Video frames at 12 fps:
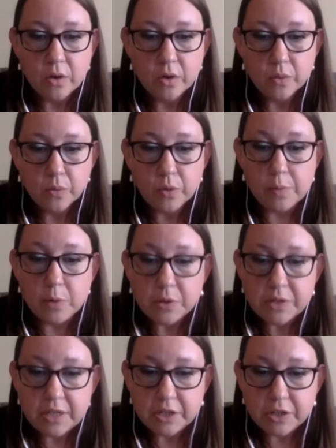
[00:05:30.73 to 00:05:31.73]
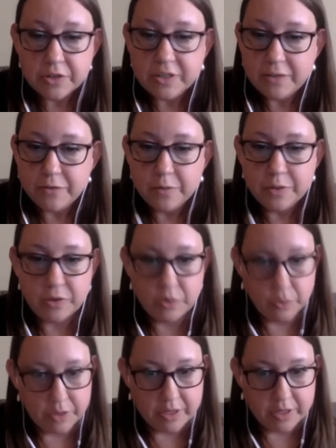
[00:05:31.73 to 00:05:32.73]
What most teachers need from
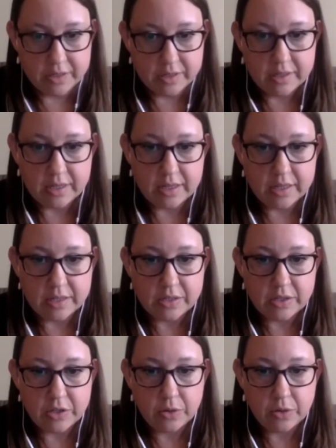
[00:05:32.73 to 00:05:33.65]
historians is